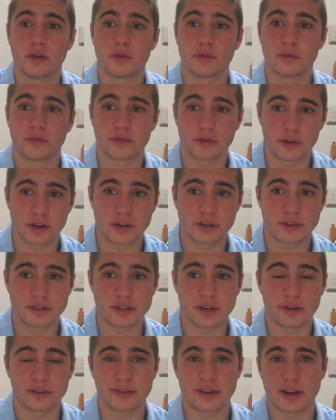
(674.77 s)
refer to
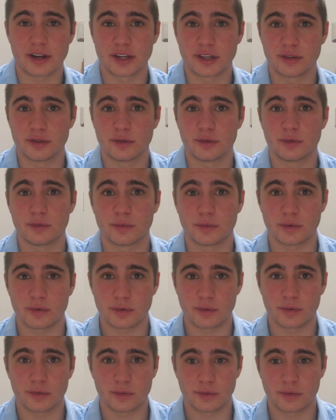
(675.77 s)
yourself? How do you
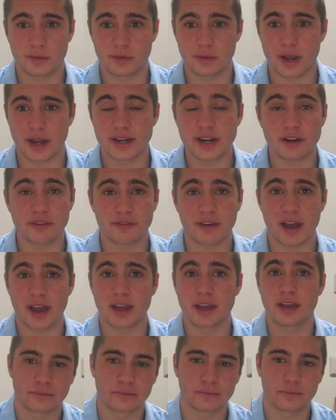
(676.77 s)
identify?
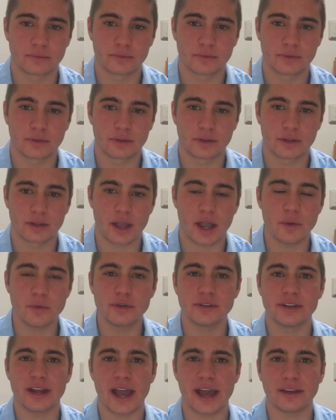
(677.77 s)
I
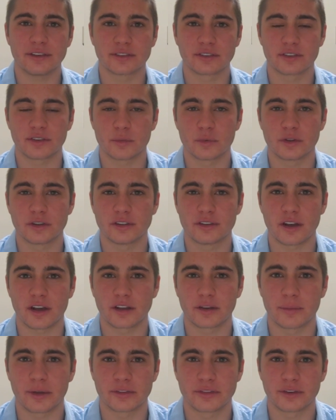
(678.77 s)
wouldn't ask someone to
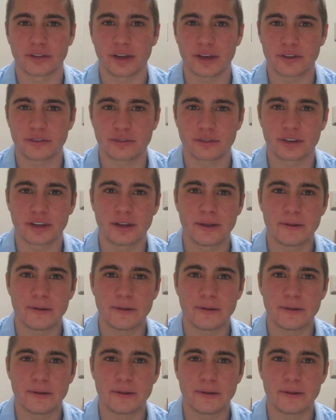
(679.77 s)
talk about their life